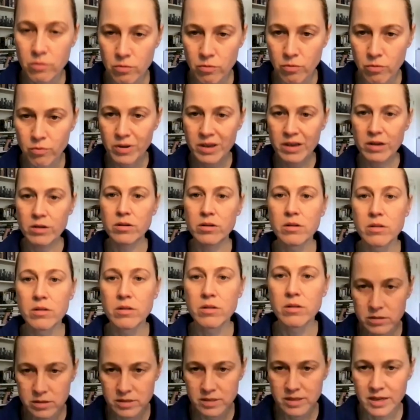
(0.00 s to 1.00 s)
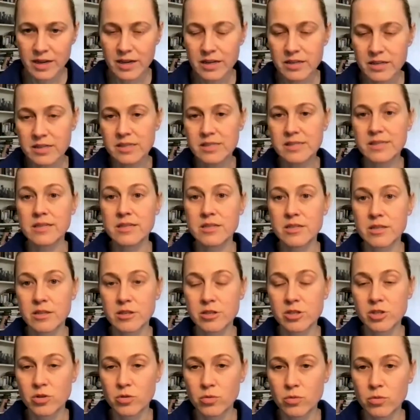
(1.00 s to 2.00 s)
real scientists into
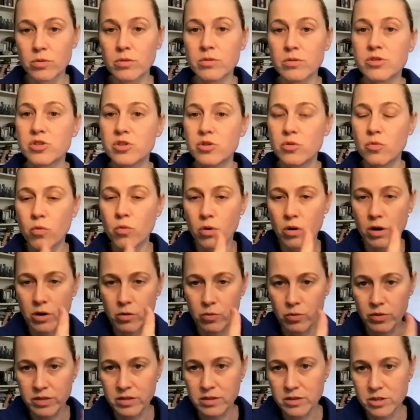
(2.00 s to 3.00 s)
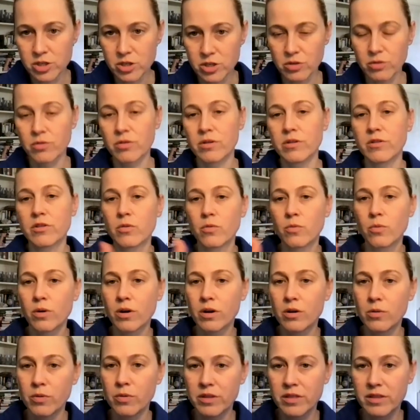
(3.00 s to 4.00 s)
the schools to work with the children, to
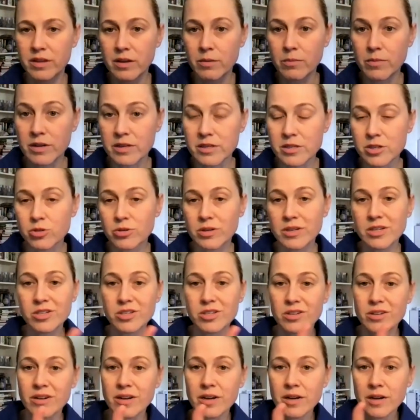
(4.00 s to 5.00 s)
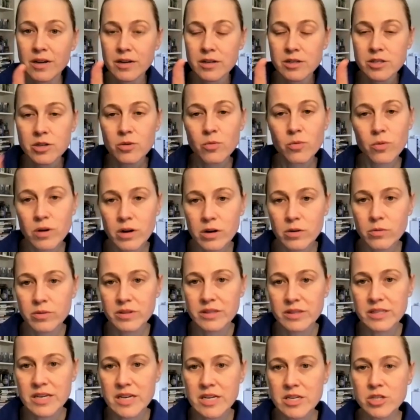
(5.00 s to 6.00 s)
work with the administration, to work
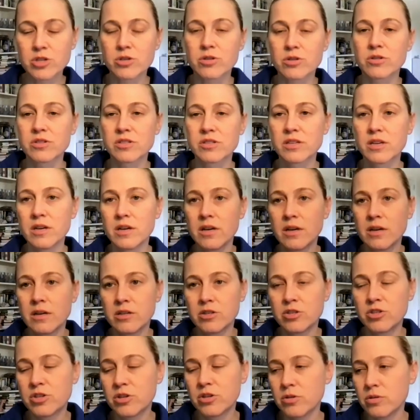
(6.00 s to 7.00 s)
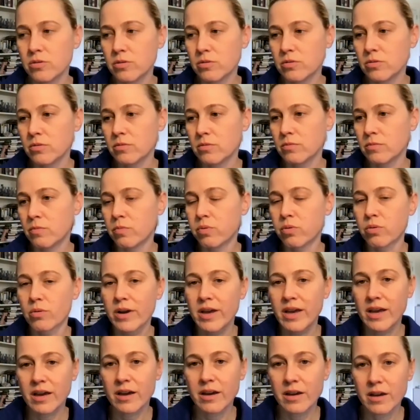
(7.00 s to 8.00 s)
with teachers, to
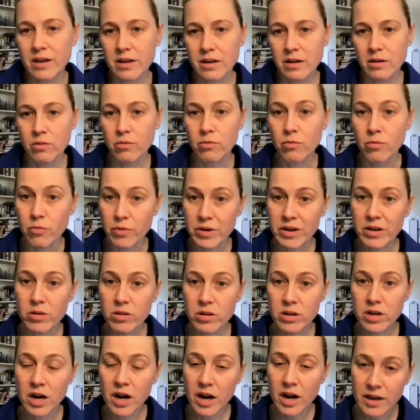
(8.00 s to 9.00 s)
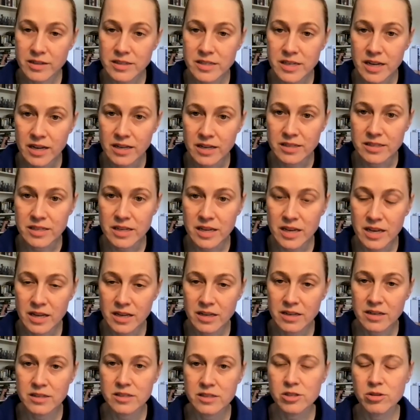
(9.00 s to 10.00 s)
bring real content
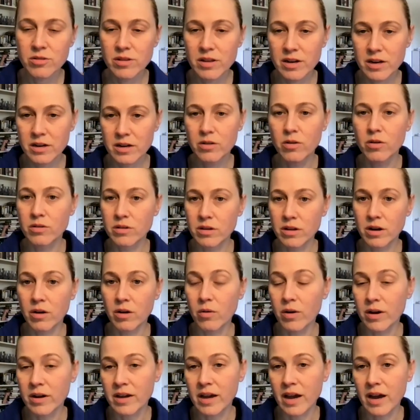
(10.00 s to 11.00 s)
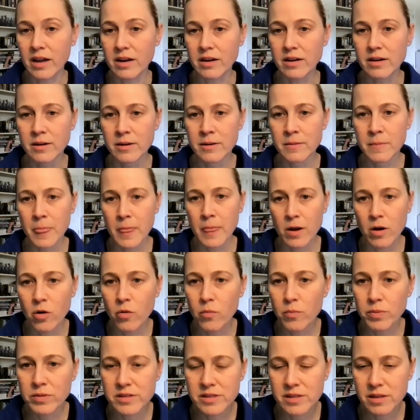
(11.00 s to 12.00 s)
in so that it, you know, again,
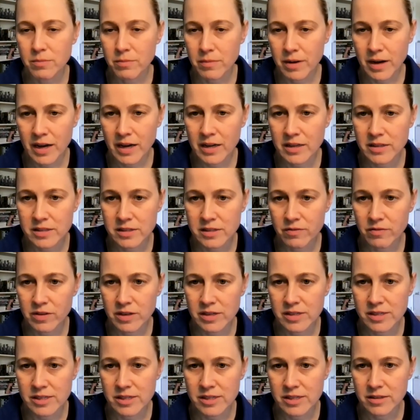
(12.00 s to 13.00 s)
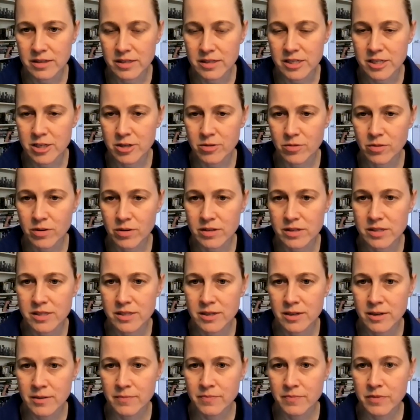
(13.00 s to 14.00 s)
opens the minds of these students
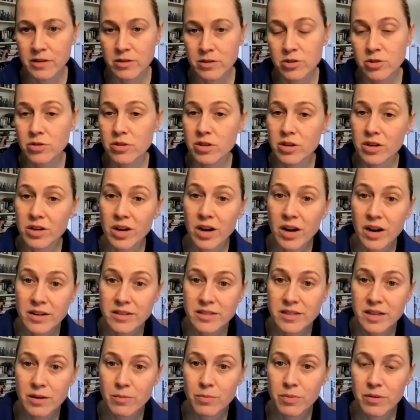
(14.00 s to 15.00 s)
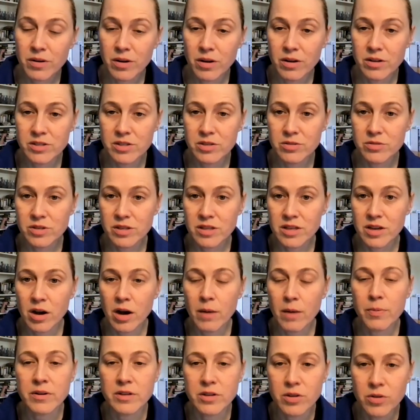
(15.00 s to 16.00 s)
to the content, but also to the
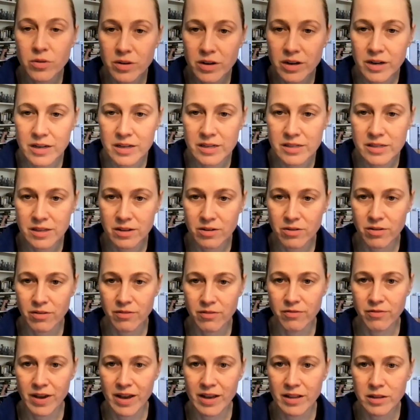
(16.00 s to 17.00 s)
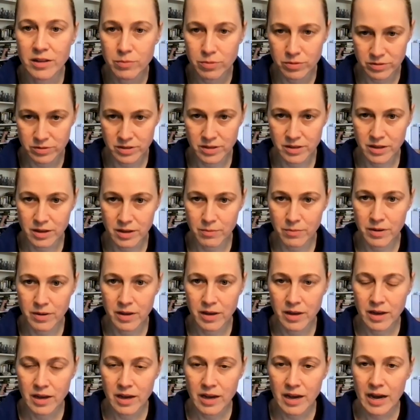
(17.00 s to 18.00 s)
opportunities that are available to them
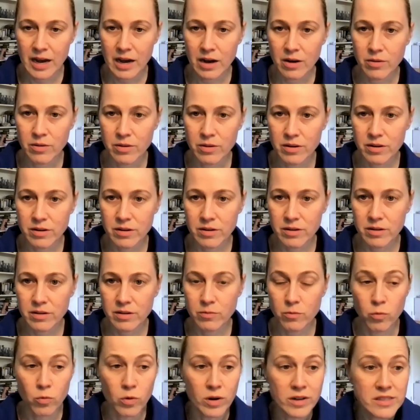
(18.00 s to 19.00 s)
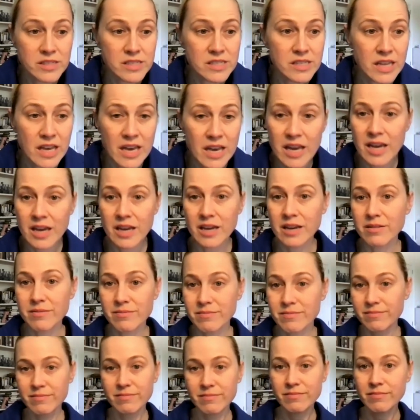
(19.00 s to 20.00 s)
out once they,
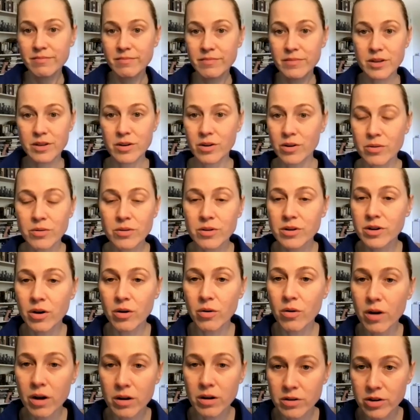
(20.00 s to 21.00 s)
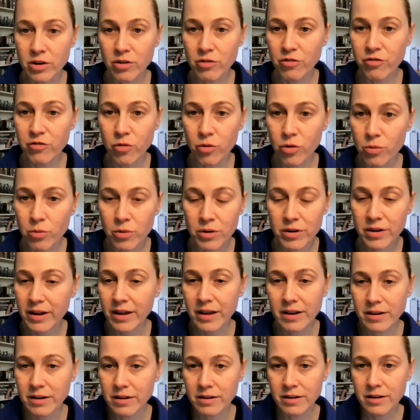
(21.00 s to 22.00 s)
you know, go forward
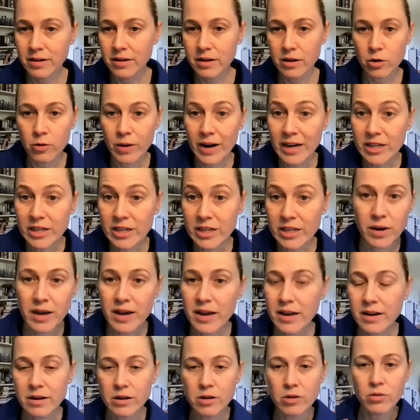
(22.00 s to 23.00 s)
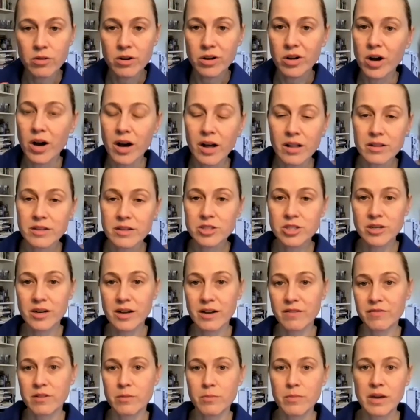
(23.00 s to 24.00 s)
and graduate and go to college and
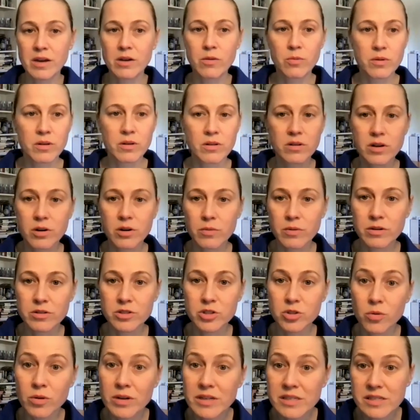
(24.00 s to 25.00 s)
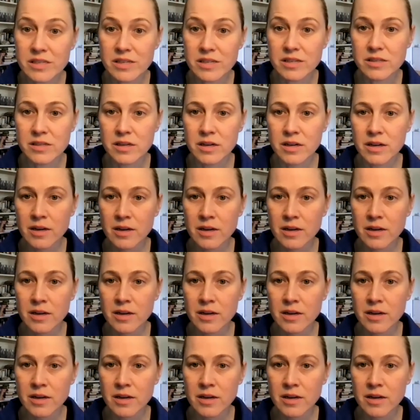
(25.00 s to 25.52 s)
have to make real career choices.